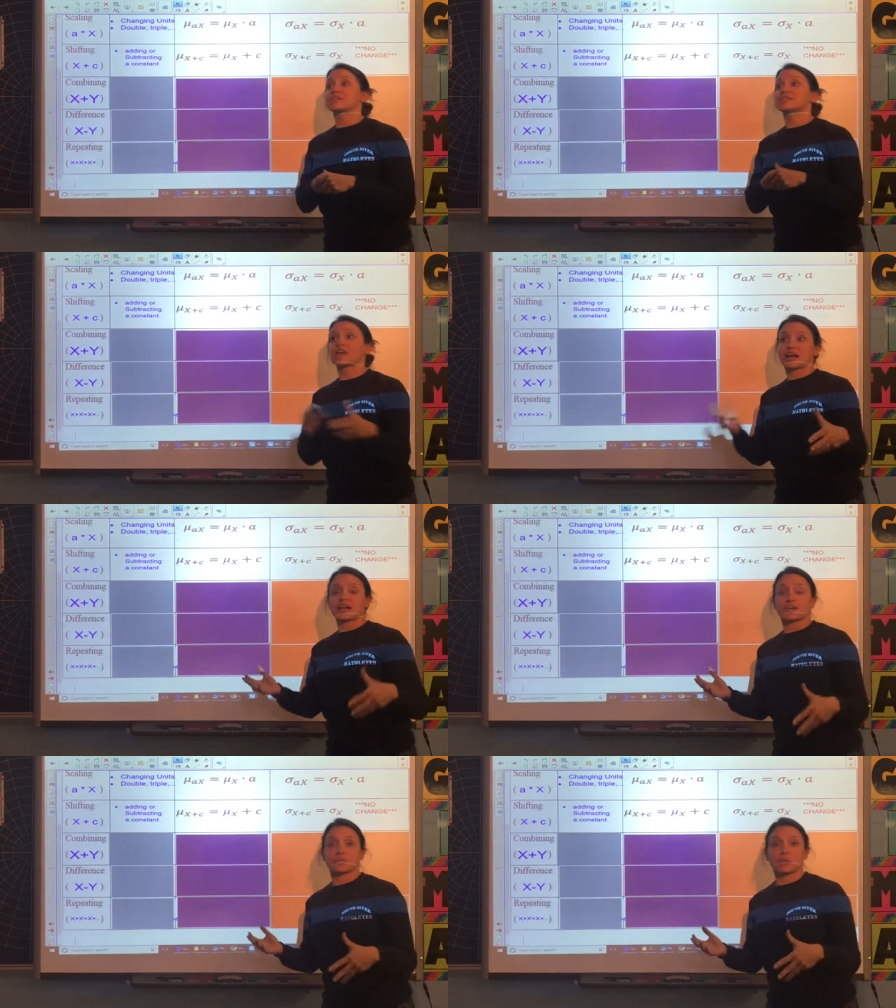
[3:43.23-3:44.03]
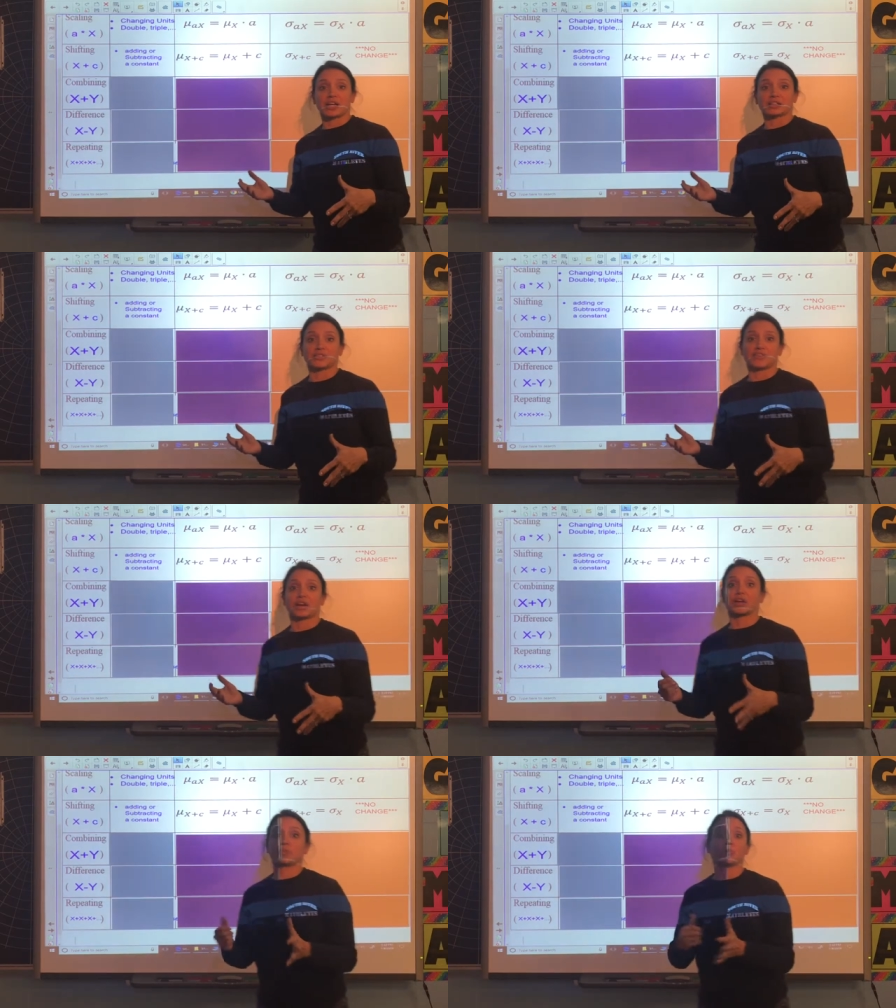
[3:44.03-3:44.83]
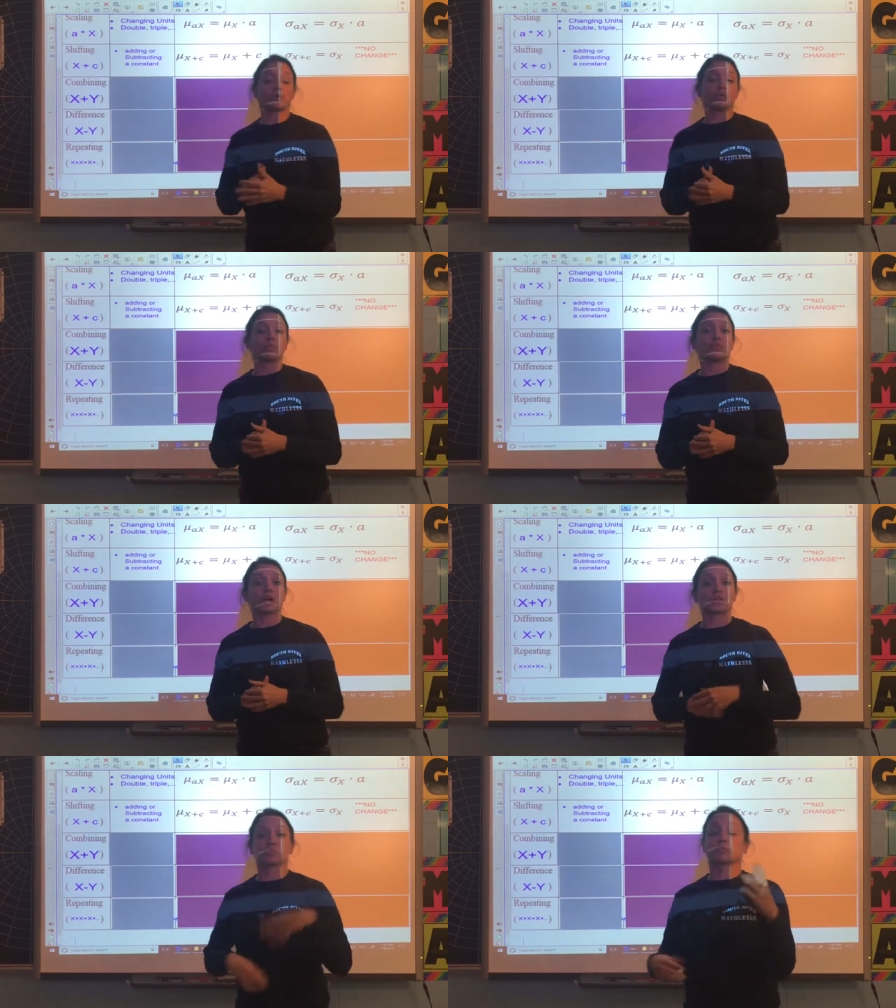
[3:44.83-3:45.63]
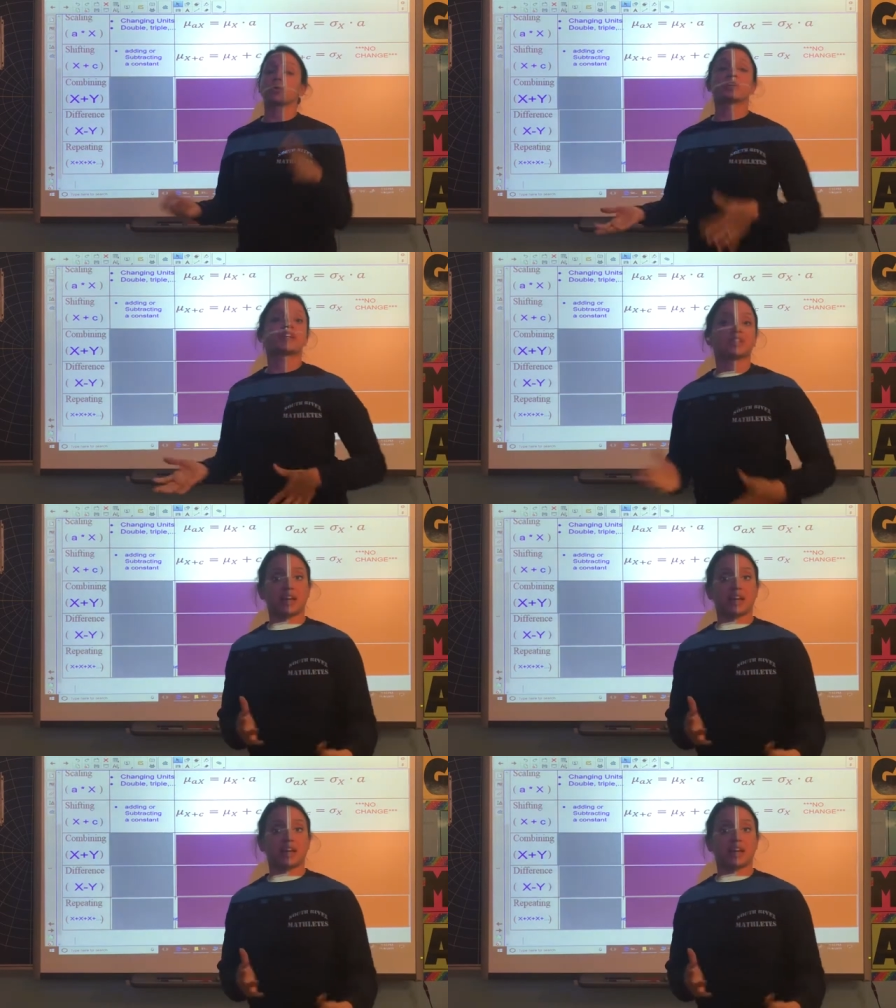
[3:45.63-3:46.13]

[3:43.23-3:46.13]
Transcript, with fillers: second random variable was rolling a